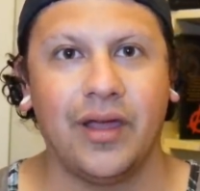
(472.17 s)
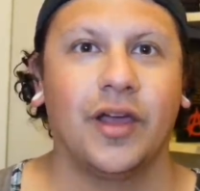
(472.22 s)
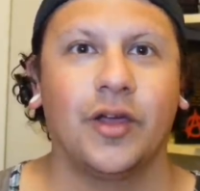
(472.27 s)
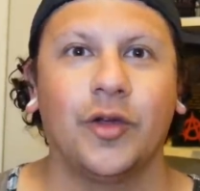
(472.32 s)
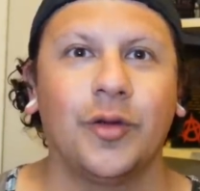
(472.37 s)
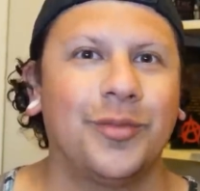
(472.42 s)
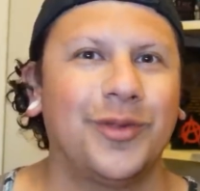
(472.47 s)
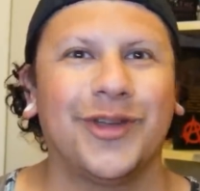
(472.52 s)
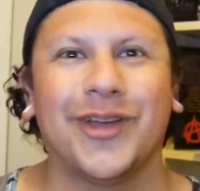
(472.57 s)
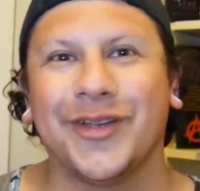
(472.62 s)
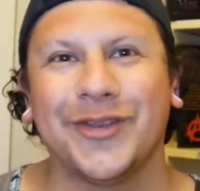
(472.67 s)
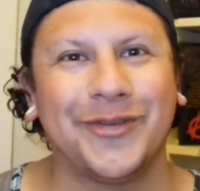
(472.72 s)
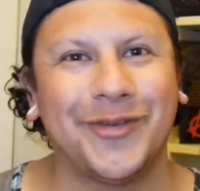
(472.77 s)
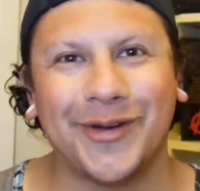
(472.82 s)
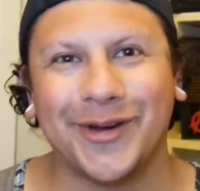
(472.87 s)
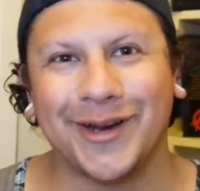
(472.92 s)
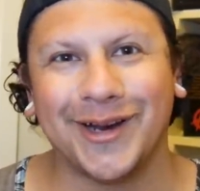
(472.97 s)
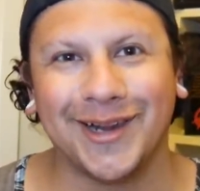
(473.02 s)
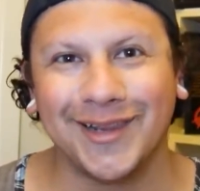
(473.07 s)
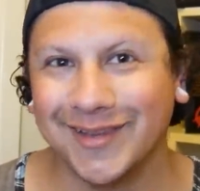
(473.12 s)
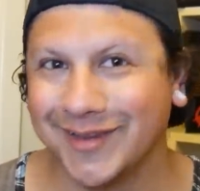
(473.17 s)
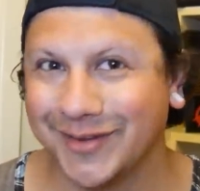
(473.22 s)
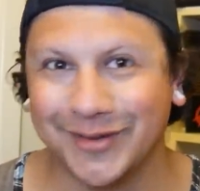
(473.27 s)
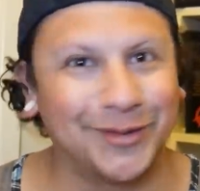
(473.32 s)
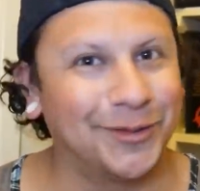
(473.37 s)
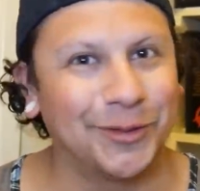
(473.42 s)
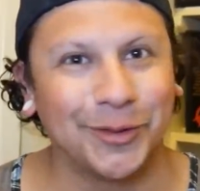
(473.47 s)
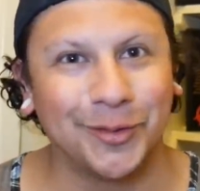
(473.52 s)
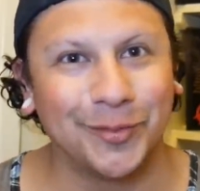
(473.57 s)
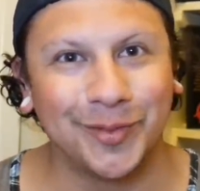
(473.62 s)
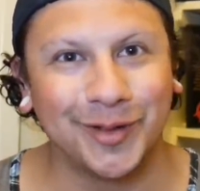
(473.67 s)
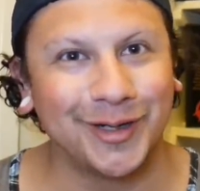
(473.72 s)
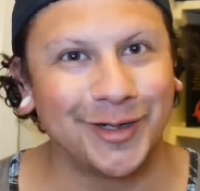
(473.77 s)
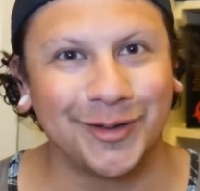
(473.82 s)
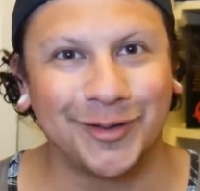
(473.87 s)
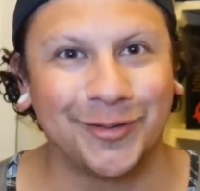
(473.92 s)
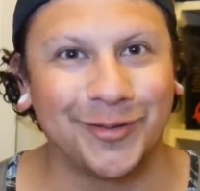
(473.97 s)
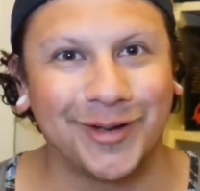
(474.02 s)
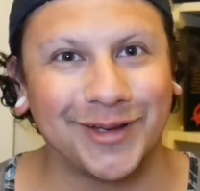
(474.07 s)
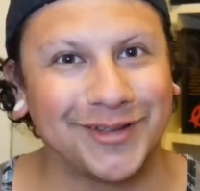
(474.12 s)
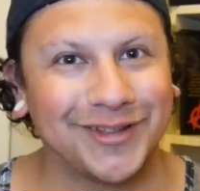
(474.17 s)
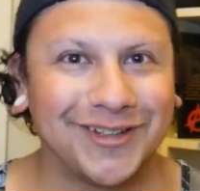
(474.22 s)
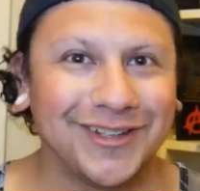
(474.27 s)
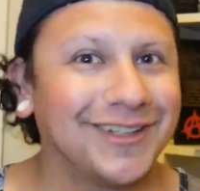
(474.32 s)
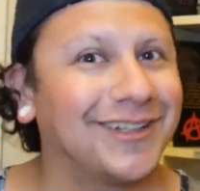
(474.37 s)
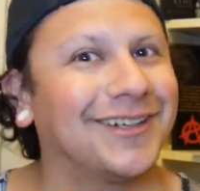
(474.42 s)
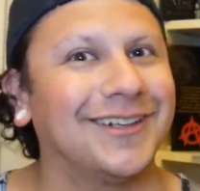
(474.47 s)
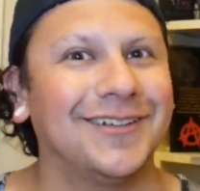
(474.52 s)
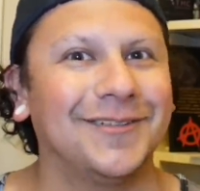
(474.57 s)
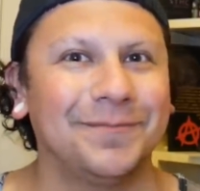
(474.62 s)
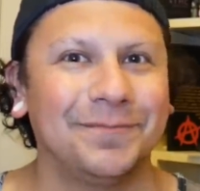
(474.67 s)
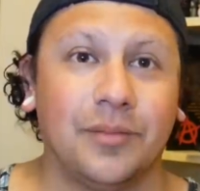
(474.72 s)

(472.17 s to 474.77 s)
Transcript: I hope you guys found it at least a little bit interesting.